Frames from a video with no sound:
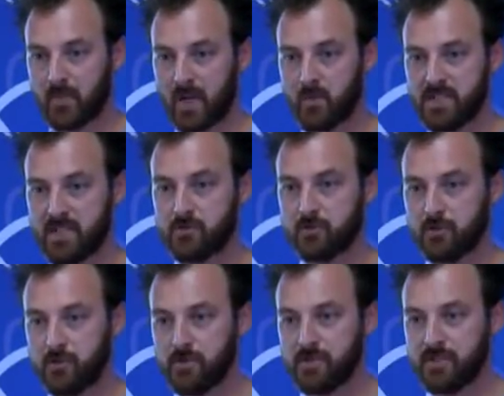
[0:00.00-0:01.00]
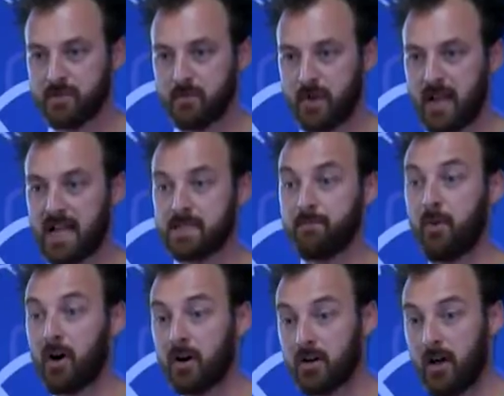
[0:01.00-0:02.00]
was introduced as
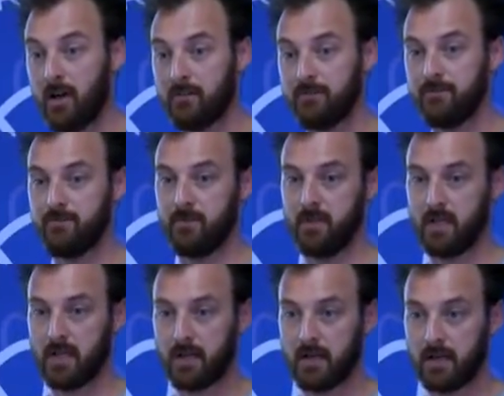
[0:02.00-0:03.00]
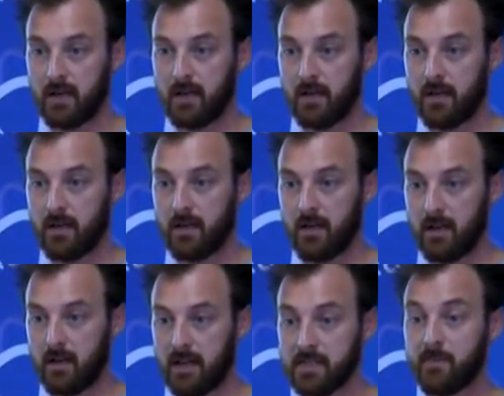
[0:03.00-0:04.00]
part of
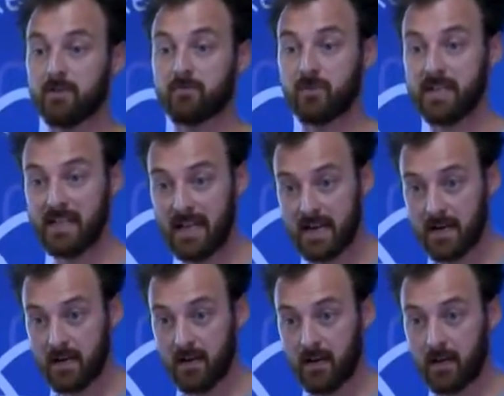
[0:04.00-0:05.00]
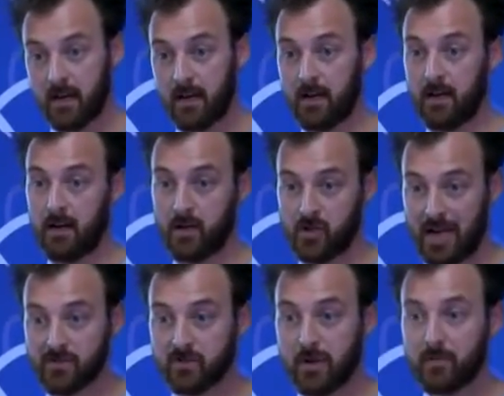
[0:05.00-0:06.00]
Relay, a
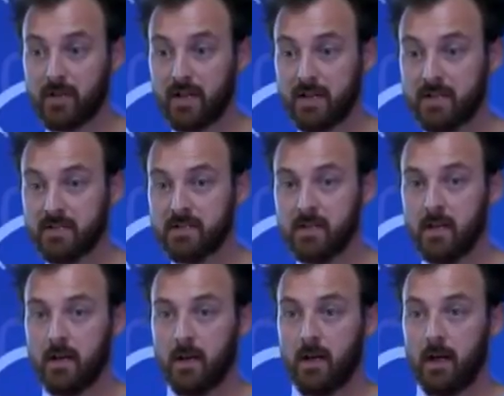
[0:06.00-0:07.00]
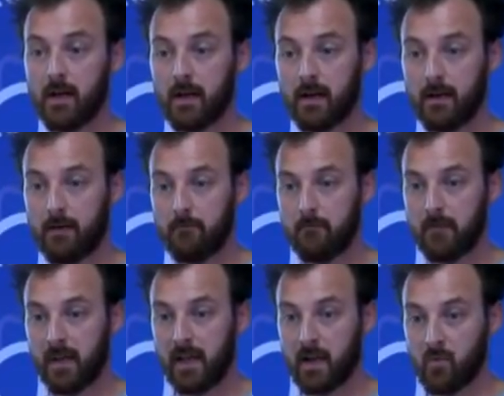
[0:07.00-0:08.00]
JavaScript client.
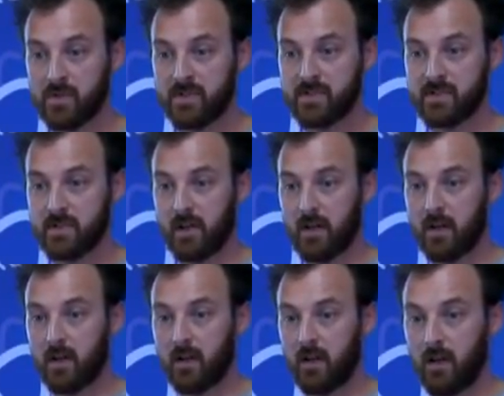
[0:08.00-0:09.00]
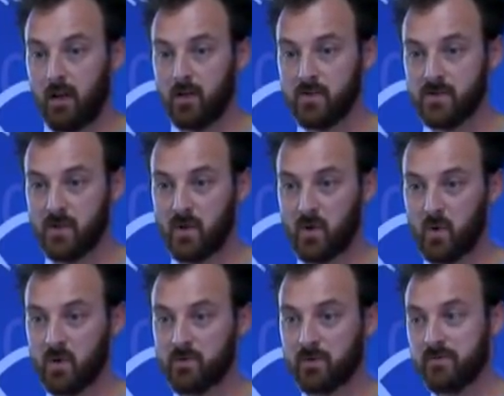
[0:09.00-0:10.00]
It was
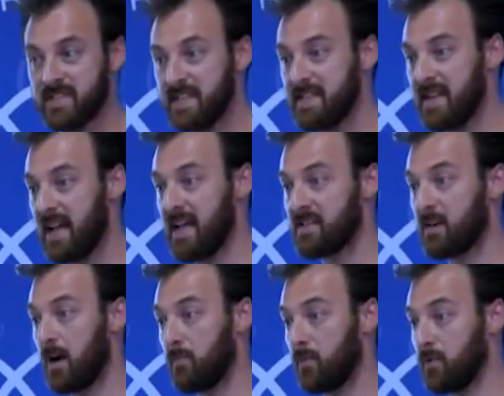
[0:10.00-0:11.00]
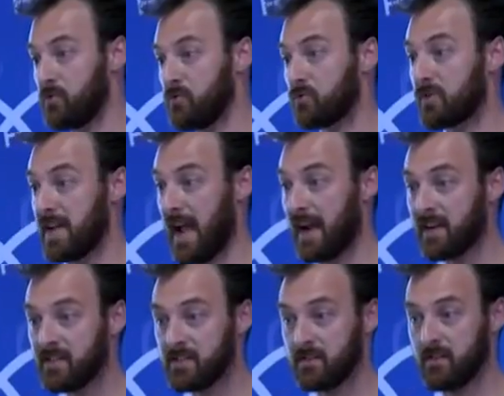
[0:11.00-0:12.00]
also sort of seen as coupled to
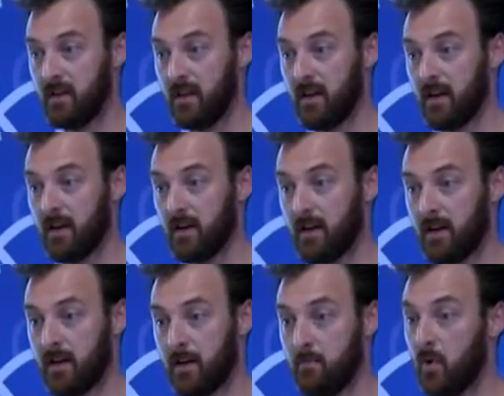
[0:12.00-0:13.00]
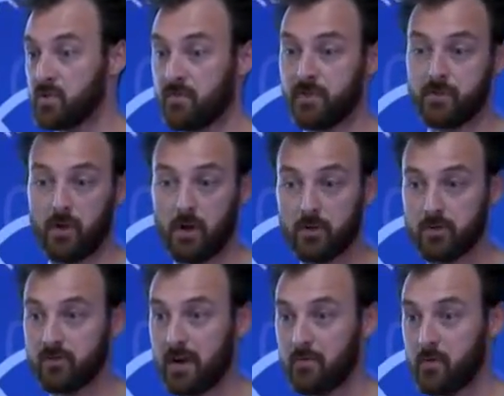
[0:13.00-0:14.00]
React. Most of the talks
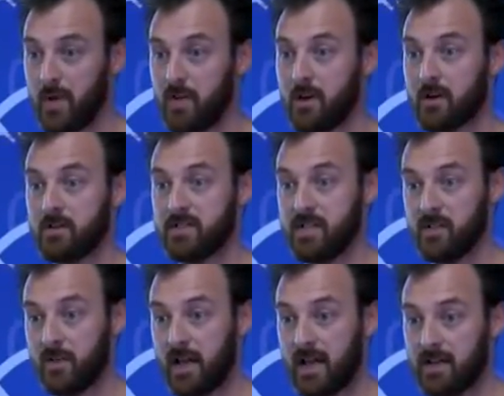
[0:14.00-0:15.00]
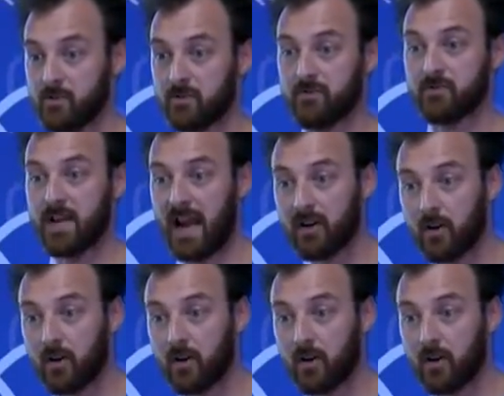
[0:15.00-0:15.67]
on GraphQL are still at sort of React